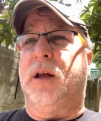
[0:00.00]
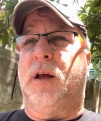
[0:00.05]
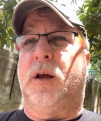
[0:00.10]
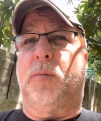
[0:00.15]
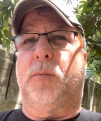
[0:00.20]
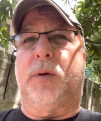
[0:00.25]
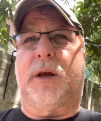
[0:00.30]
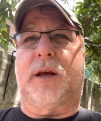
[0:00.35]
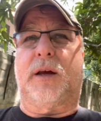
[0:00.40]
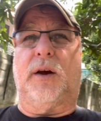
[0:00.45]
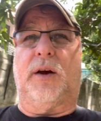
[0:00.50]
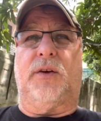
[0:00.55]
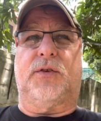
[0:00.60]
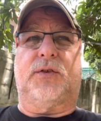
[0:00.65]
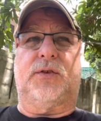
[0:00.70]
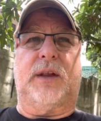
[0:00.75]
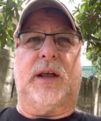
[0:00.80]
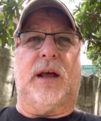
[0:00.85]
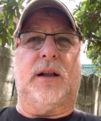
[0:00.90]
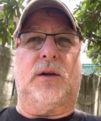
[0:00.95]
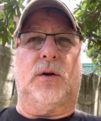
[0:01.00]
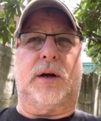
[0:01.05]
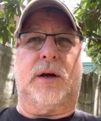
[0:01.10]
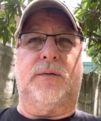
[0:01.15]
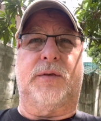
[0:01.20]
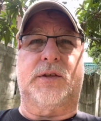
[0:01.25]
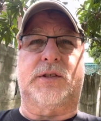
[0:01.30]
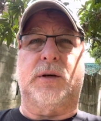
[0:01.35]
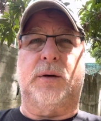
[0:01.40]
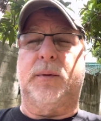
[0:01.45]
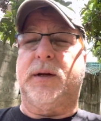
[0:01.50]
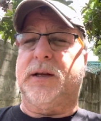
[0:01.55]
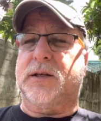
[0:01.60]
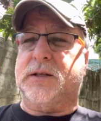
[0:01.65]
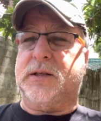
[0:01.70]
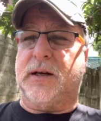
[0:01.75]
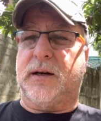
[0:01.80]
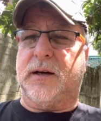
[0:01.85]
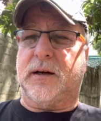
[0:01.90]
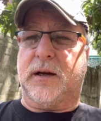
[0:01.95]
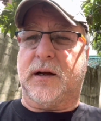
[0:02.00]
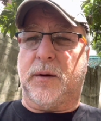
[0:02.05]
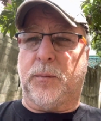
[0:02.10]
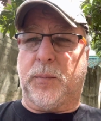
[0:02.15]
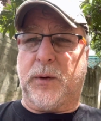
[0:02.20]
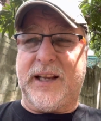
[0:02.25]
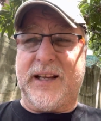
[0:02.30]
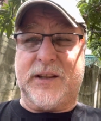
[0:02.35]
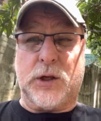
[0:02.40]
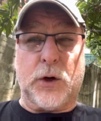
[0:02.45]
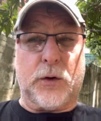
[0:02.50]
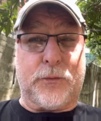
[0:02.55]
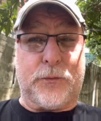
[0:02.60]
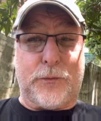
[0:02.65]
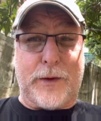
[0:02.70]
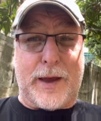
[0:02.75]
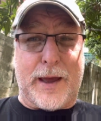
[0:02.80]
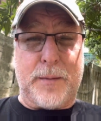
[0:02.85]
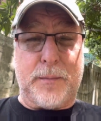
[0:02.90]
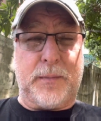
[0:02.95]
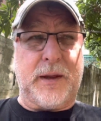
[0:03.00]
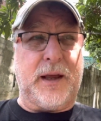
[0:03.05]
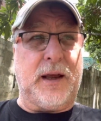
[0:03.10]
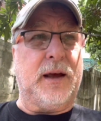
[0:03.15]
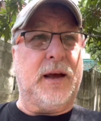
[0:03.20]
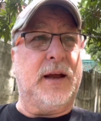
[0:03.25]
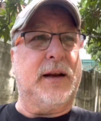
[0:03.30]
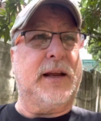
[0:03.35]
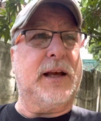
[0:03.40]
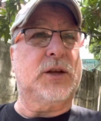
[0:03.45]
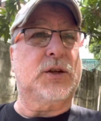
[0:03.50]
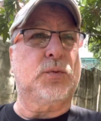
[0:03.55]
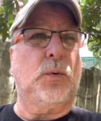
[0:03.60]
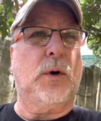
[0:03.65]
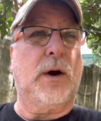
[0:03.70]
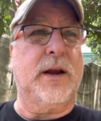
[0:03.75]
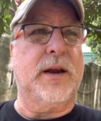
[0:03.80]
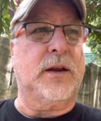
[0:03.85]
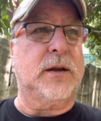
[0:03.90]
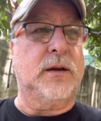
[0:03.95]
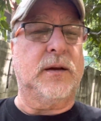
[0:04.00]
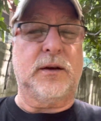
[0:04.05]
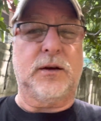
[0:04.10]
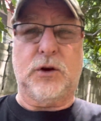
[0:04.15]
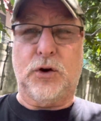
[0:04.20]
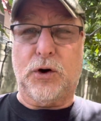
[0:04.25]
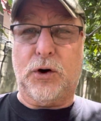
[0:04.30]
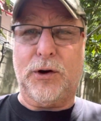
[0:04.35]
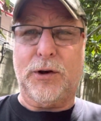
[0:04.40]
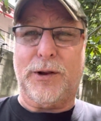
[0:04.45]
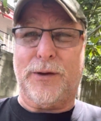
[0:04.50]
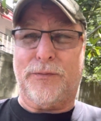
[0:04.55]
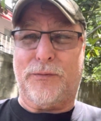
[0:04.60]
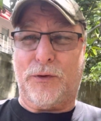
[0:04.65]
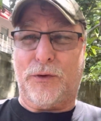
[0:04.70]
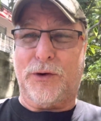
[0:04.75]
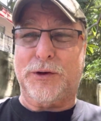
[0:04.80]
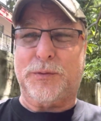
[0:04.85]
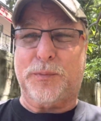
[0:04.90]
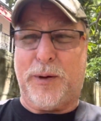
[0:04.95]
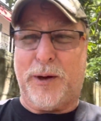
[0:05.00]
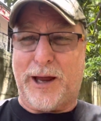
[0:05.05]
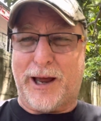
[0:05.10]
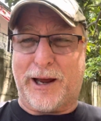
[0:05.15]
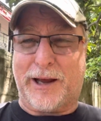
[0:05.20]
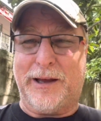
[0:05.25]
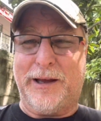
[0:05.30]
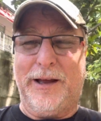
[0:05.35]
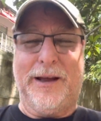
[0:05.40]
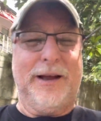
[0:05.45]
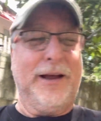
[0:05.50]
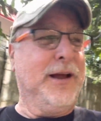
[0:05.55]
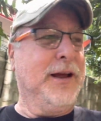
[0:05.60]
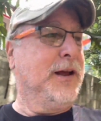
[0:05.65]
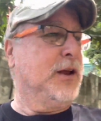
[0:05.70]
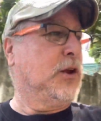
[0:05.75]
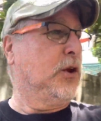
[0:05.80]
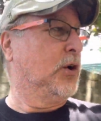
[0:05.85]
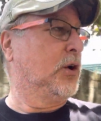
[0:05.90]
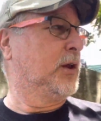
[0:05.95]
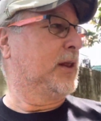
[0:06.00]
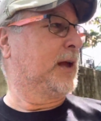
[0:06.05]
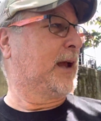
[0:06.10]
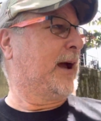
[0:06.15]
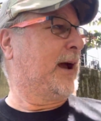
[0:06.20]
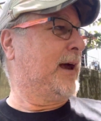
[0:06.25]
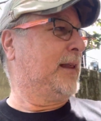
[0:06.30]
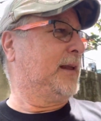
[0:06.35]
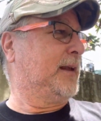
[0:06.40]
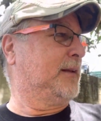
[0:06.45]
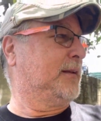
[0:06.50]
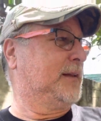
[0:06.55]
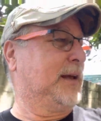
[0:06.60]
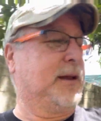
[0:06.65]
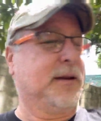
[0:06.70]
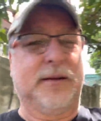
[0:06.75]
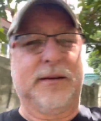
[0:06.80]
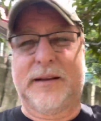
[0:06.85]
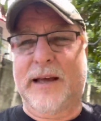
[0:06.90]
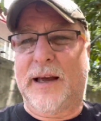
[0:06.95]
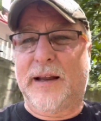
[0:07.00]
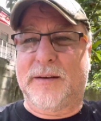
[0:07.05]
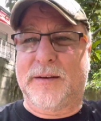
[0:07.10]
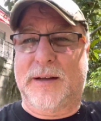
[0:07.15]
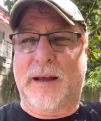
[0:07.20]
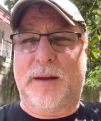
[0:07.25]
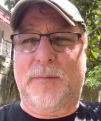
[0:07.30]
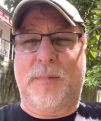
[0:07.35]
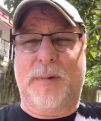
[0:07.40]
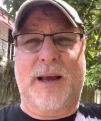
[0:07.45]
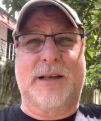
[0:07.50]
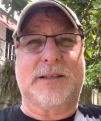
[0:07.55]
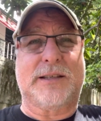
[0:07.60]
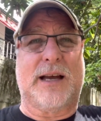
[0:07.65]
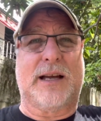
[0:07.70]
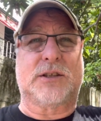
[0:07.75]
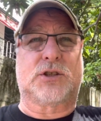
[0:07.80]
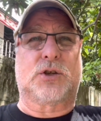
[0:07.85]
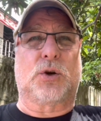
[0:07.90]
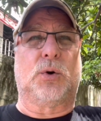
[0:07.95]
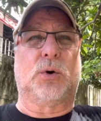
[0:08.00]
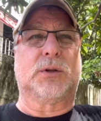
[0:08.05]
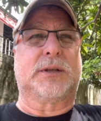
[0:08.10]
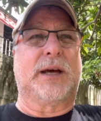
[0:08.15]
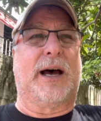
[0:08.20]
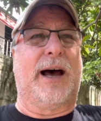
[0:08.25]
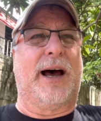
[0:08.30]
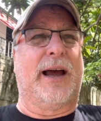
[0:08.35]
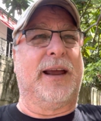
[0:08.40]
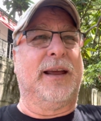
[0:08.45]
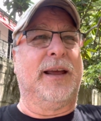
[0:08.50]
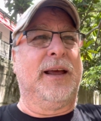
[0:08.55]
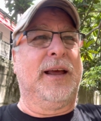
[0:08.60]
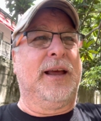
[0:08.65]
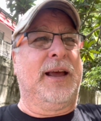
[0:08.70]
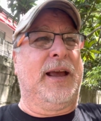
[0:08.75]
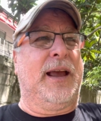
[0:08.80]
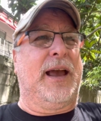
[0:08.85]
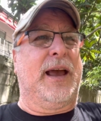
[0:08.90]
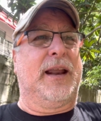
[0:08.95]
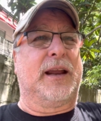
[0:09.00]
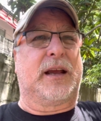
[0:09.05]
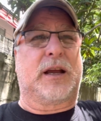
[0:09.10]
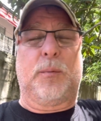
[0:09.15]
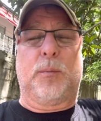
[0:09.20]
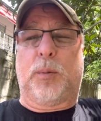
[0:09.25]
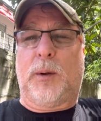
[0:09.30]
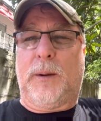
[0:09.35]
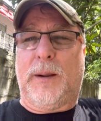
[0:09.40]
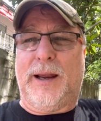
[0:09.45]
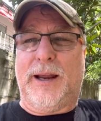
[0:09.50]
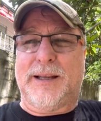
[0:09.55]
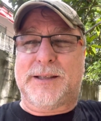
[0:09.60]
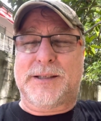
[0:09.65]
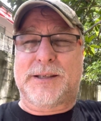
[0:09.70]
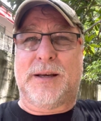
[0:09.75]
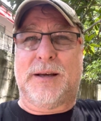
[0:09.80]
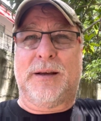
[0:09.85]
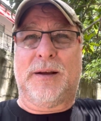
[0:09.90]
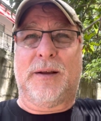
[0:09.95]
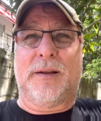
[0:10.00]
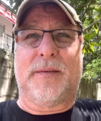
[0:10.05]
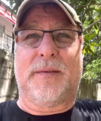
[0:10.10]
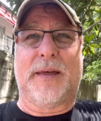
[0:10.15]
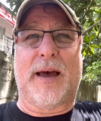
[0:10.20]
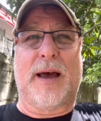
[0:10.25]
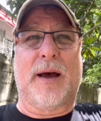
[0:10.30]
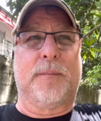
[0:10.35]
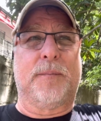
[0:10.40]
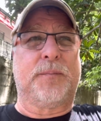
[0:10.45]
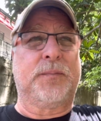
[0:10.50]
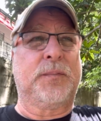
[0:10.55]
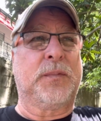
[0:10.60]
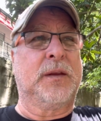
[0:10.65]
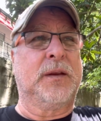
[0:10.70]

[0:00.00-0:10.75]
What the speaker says: because they're looking for somebody that's going to complete their family. And guess what? You're the first pick. You're the guy that makes that soul tie, and it completes them.